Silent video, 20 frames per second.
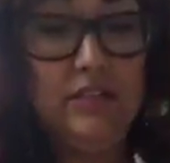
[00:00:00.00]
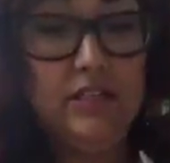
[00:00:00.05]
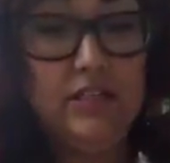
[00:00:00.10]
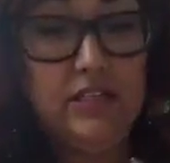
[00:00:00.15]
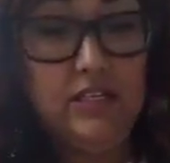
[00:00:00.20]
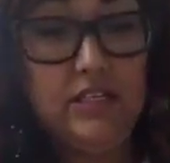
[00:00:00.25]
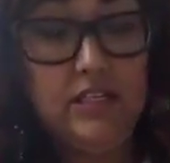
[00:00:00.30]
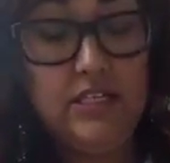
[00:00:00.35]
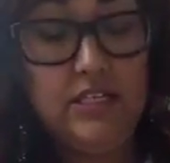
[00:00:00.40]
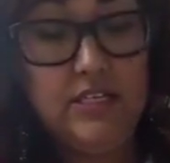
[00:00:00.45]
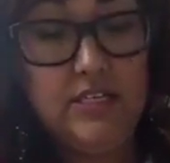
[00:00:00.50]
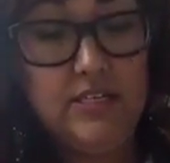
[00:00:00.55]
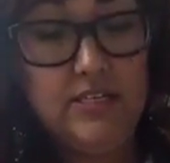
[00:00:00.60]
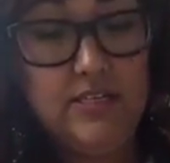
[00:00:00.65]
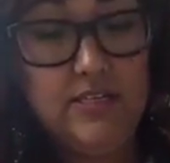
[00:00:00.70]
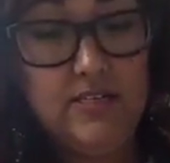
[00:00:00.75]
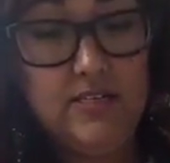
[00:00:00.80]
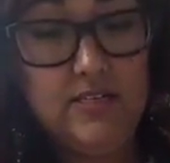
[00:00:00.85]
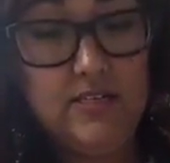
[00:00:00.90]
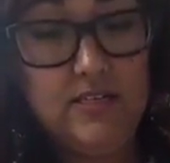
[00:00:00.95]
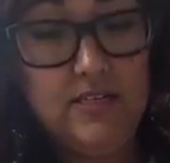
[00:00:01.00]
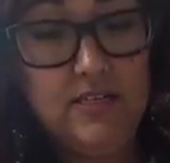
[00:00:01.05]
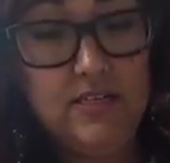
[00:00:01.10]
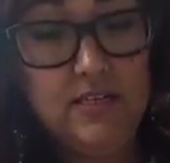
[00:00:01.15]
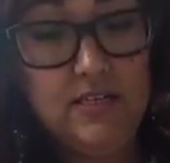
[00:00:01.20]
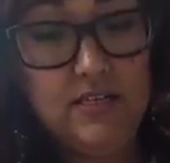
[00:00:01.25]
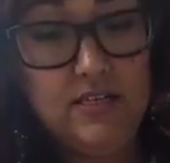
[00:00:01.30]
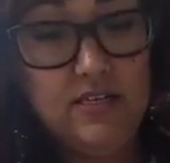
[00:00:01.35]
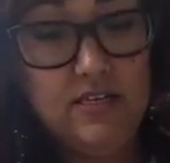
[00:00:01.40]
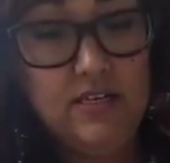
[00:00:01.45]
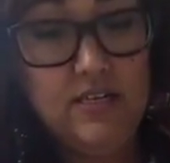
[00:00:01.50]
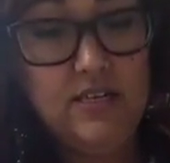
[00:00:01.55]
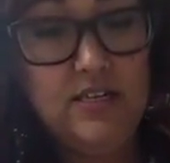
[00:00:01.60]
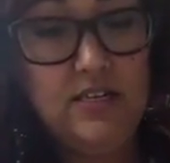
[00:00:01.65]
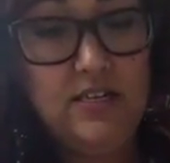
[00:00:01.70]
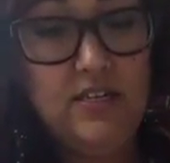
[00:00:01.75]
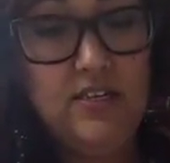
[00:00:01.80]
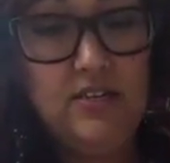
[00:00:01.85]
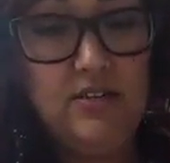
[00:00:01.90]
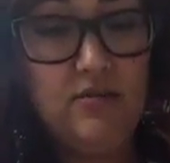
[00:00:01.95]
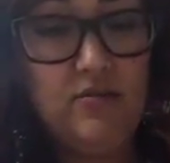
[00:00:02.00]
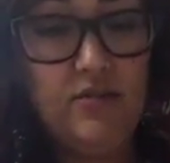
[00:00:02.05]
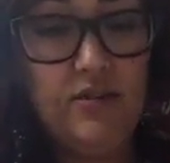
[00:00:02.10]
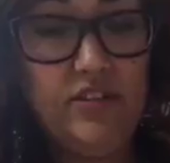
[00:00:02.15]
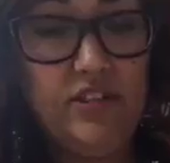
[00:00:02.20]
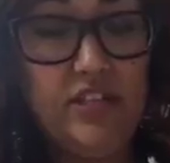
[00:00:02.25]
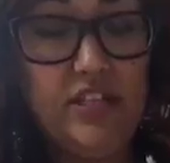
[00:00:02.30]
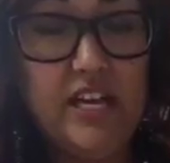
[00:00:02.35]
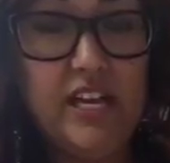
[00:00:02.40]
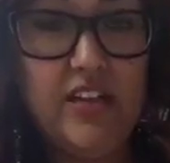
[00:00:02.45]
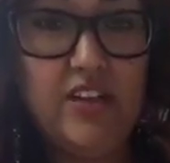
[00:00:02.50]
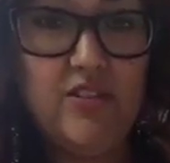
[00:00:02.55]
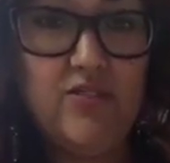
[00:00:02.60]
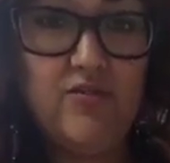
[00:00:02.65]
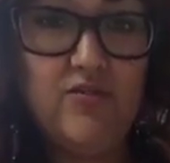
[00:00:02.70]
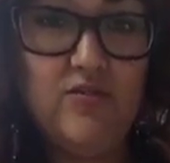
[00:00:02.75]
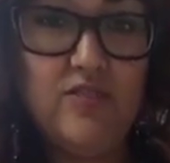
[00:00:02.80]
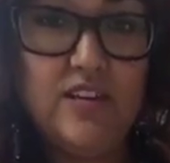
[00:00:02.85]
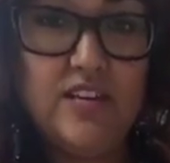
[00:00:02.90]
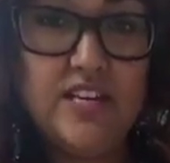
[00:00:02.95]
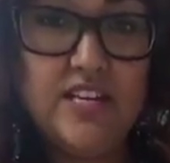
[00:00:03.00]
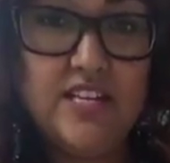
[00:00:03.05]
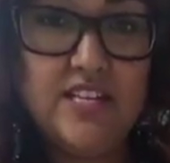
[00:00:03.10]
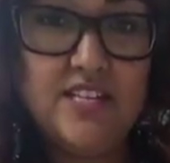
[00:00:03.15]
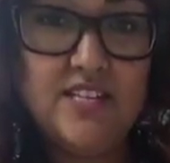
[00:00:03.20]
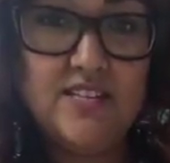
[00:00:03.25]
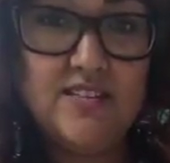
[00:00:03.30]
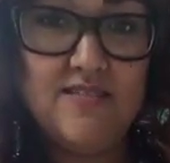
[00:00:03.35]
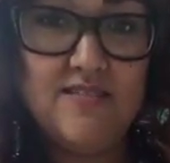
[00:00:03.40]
going to squish that through there.